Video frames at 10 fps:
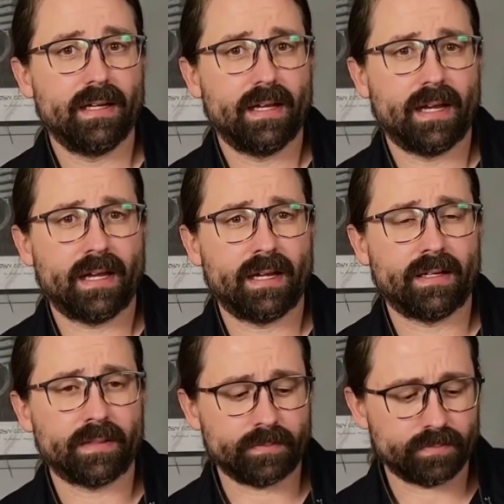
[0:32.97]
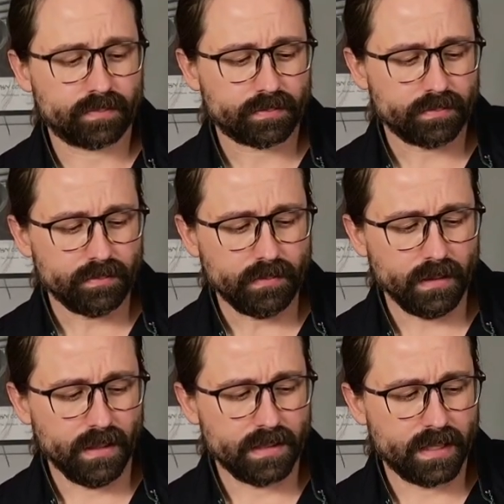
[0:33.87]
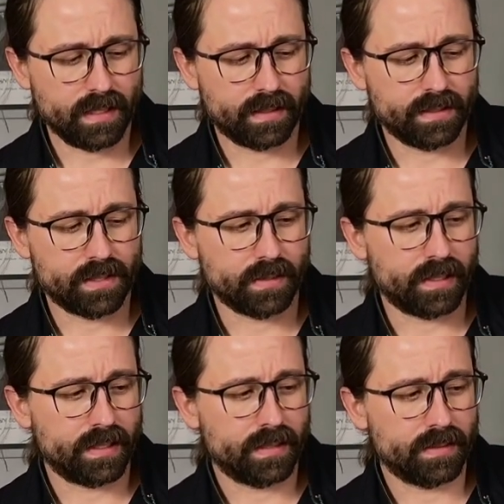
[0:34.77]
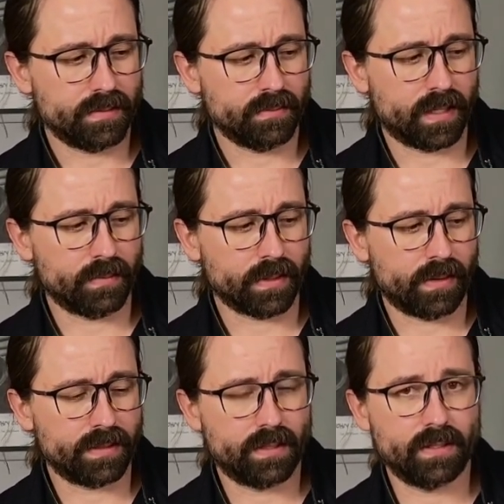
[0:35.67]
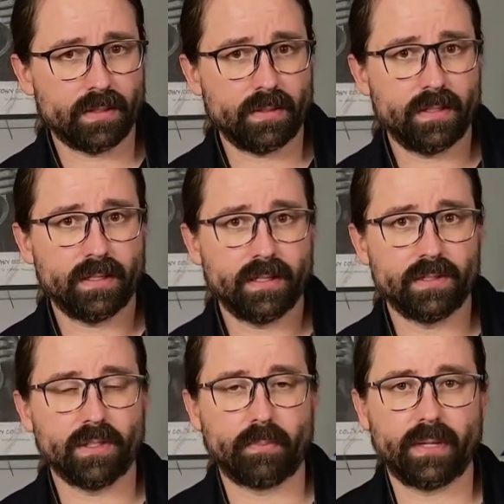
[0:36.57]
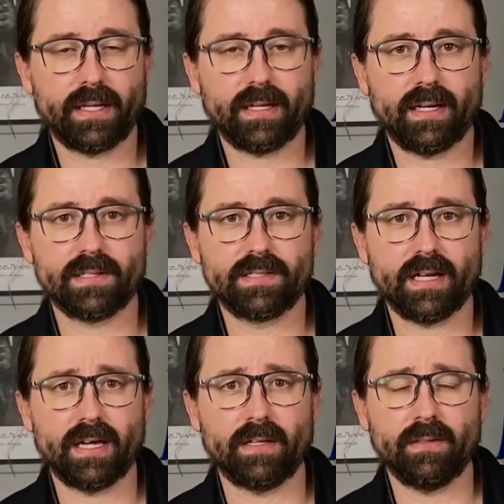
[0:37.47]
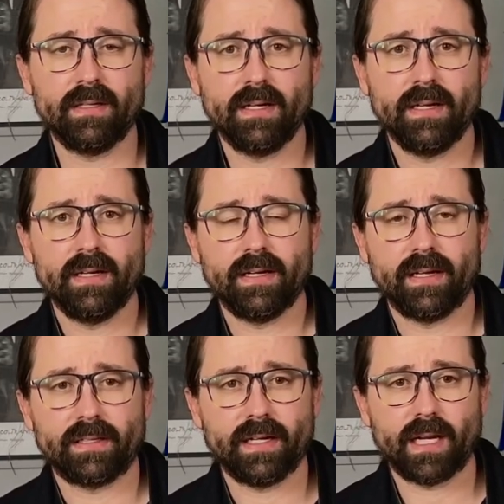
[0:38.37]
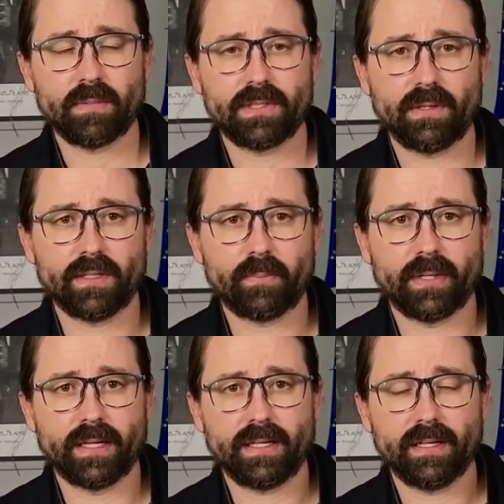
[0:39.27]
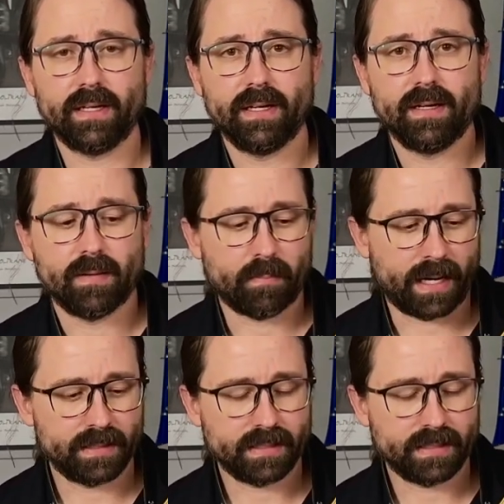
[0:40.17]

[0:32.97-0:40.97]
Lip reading: And let's get on into it. What we're going to do is you'll pick a scale, and today I'm just going to pick my